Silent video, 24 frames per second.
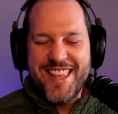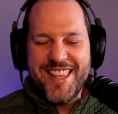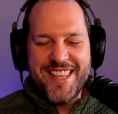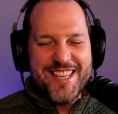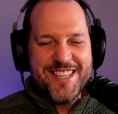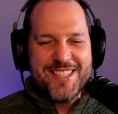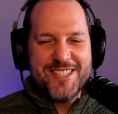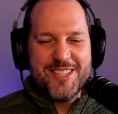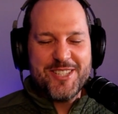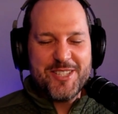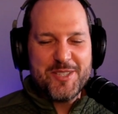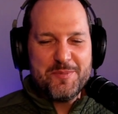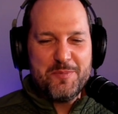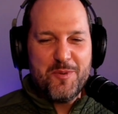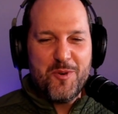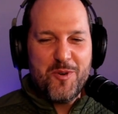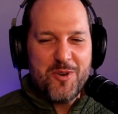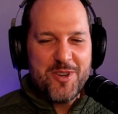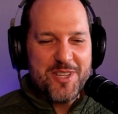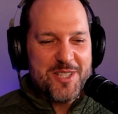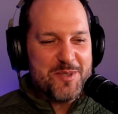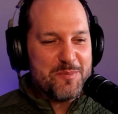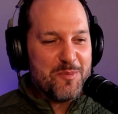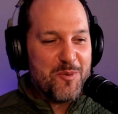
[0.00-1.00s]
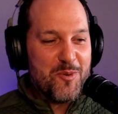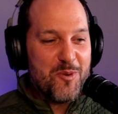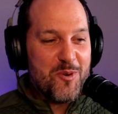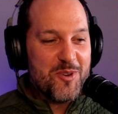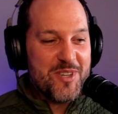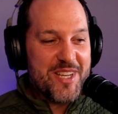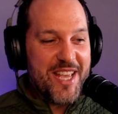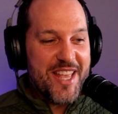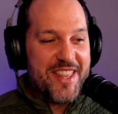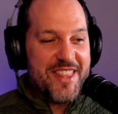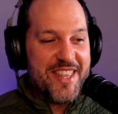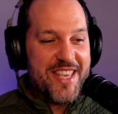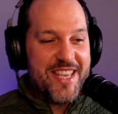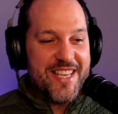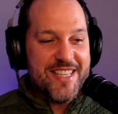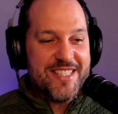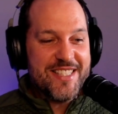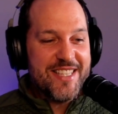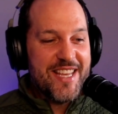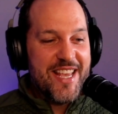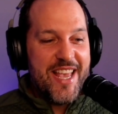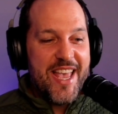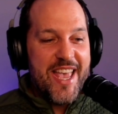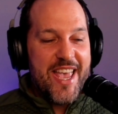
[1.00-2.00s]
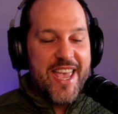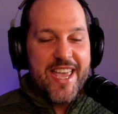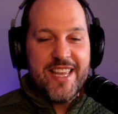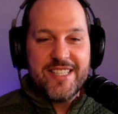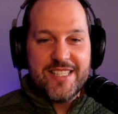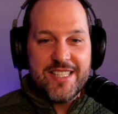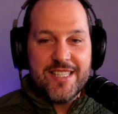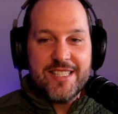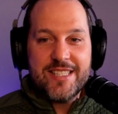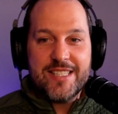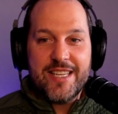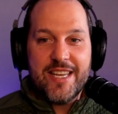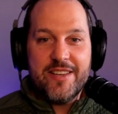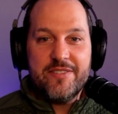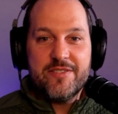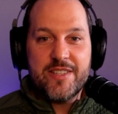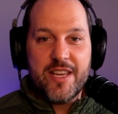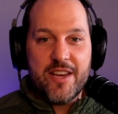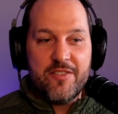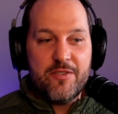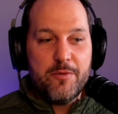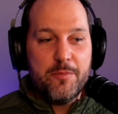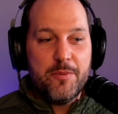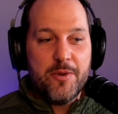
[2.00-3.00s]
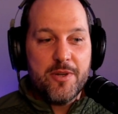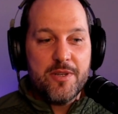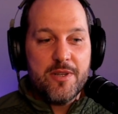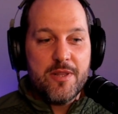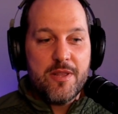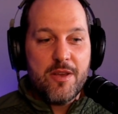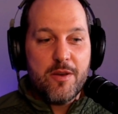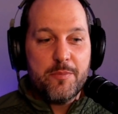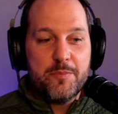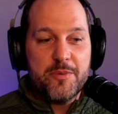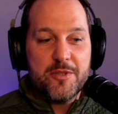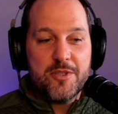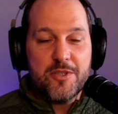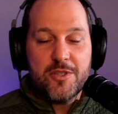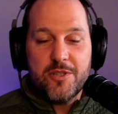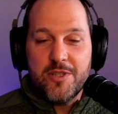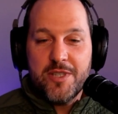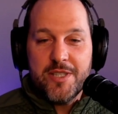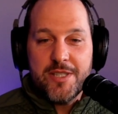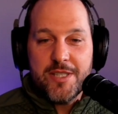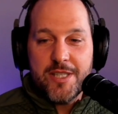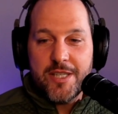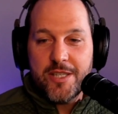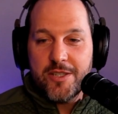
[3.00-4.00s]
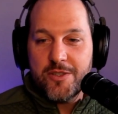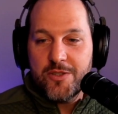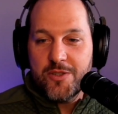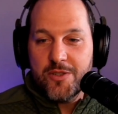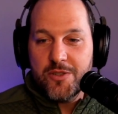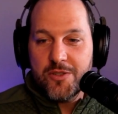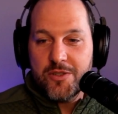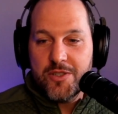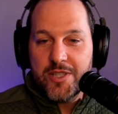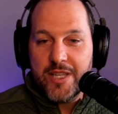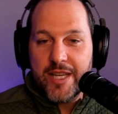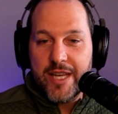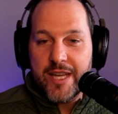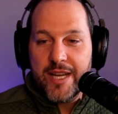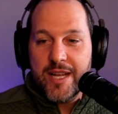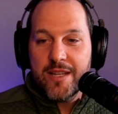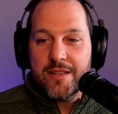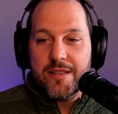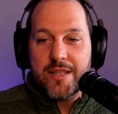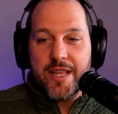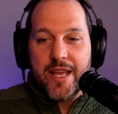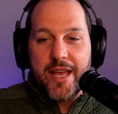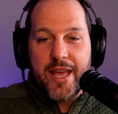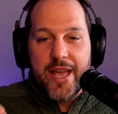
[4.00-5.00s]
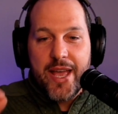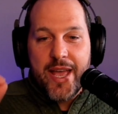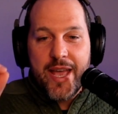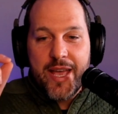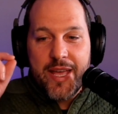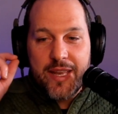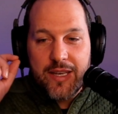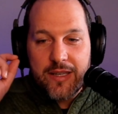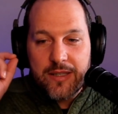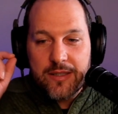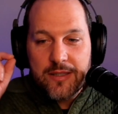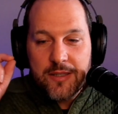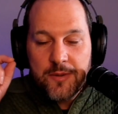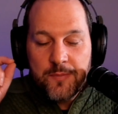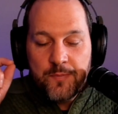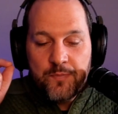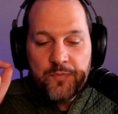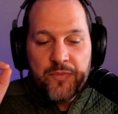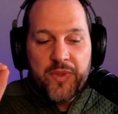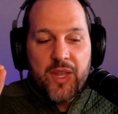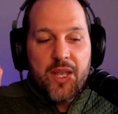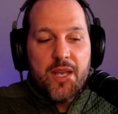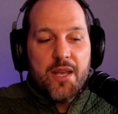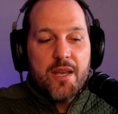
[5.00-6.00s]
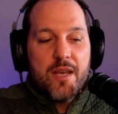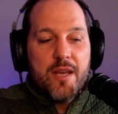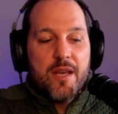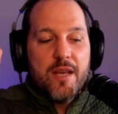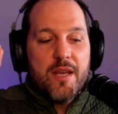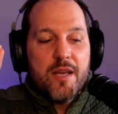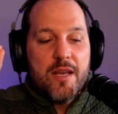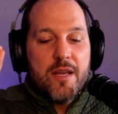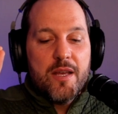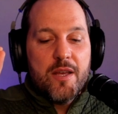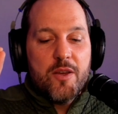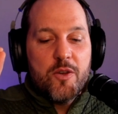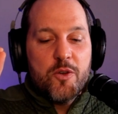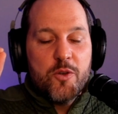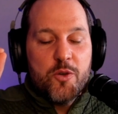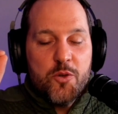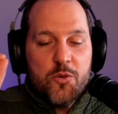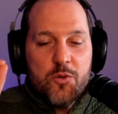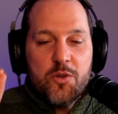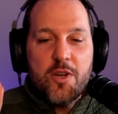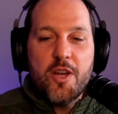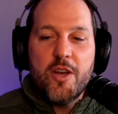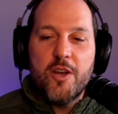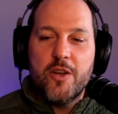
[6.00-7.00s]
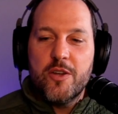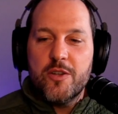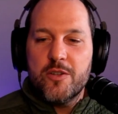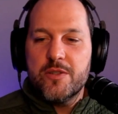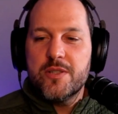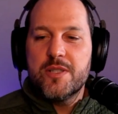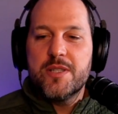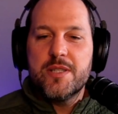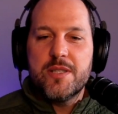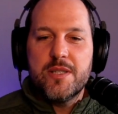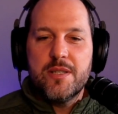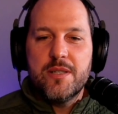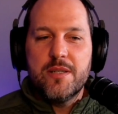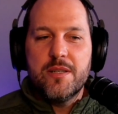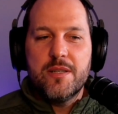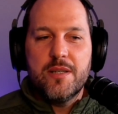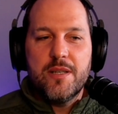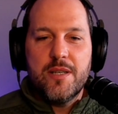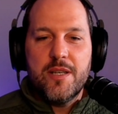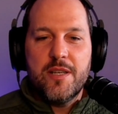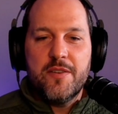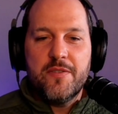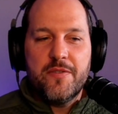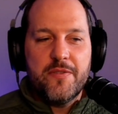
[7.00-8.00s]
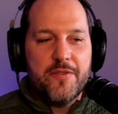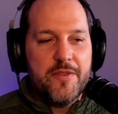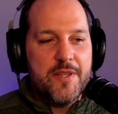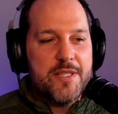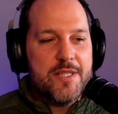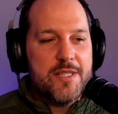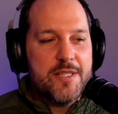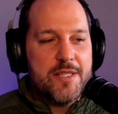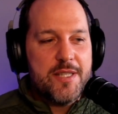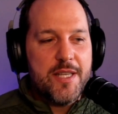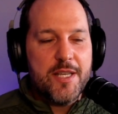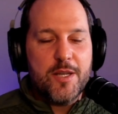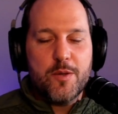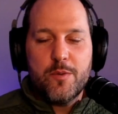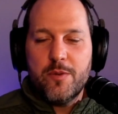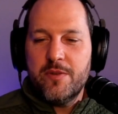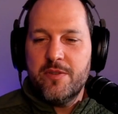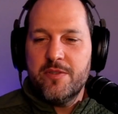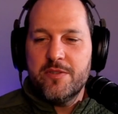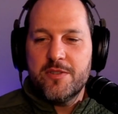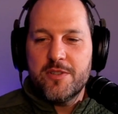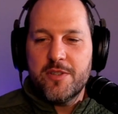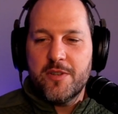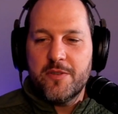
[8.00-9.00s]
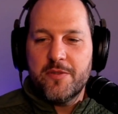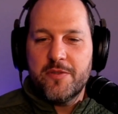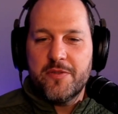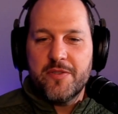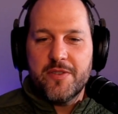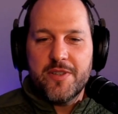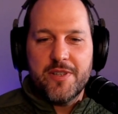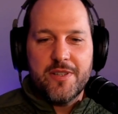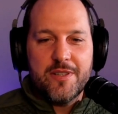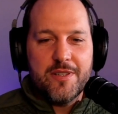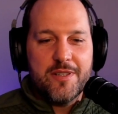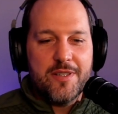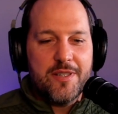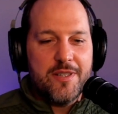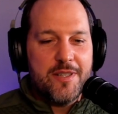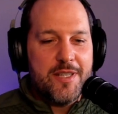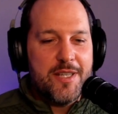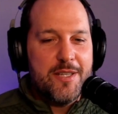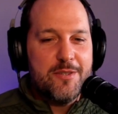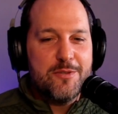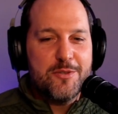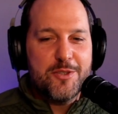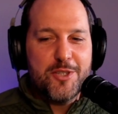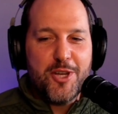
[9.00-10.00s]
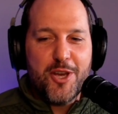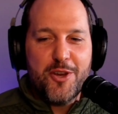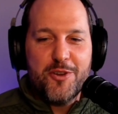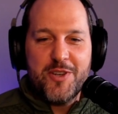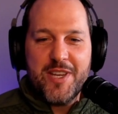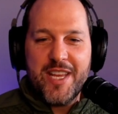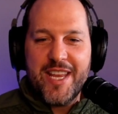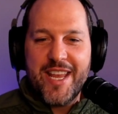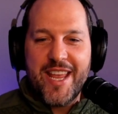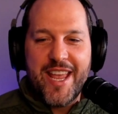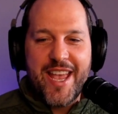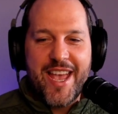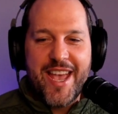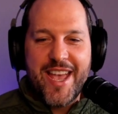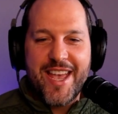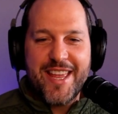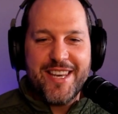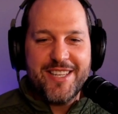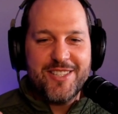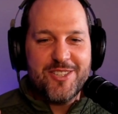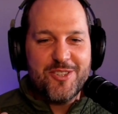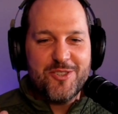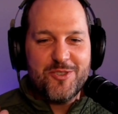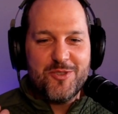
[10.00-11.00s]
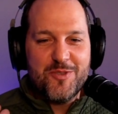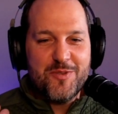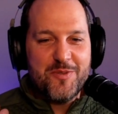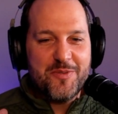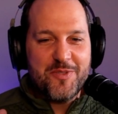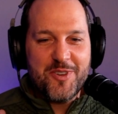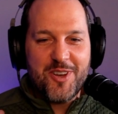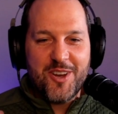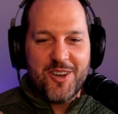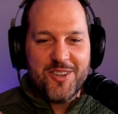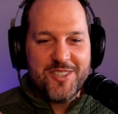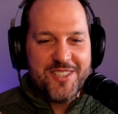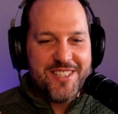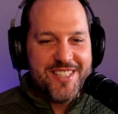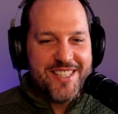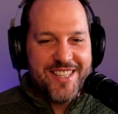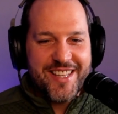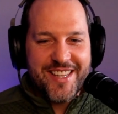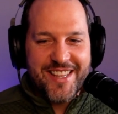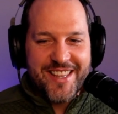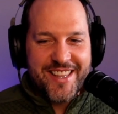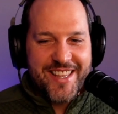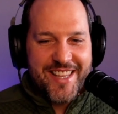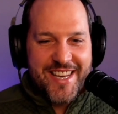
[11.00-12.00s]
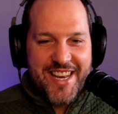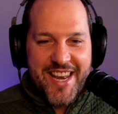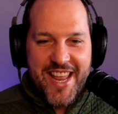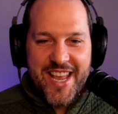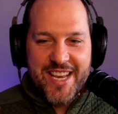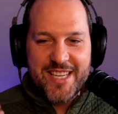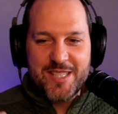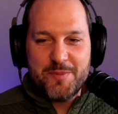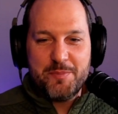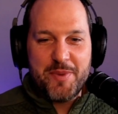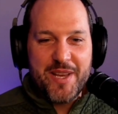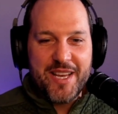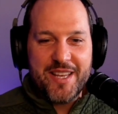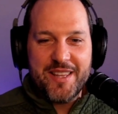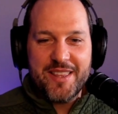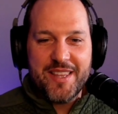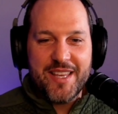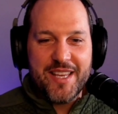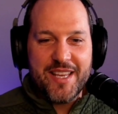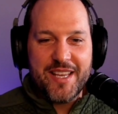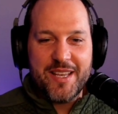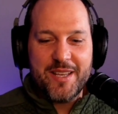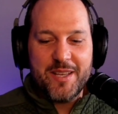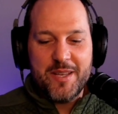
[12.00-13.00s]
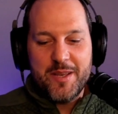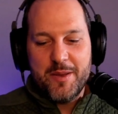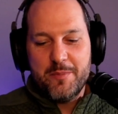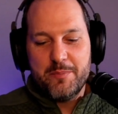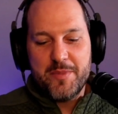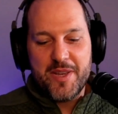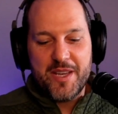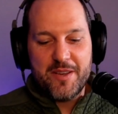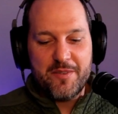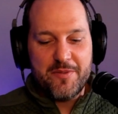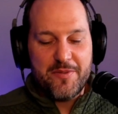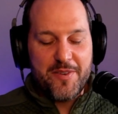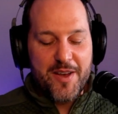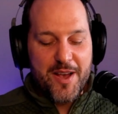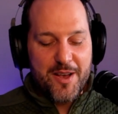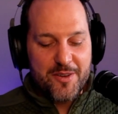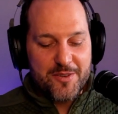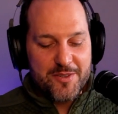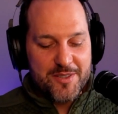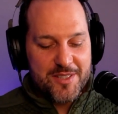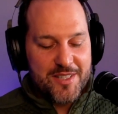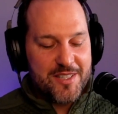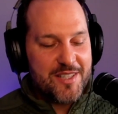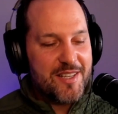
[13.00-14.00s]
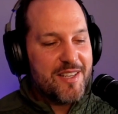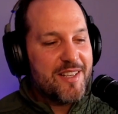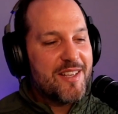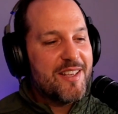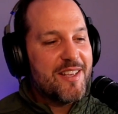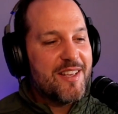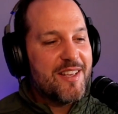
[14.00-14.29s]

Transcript: there's a smorgasbord, and it just gives everybody the opportunity to get out there. And who knows if this is the equivalent of Kill Tony, and you've got the next big thing being found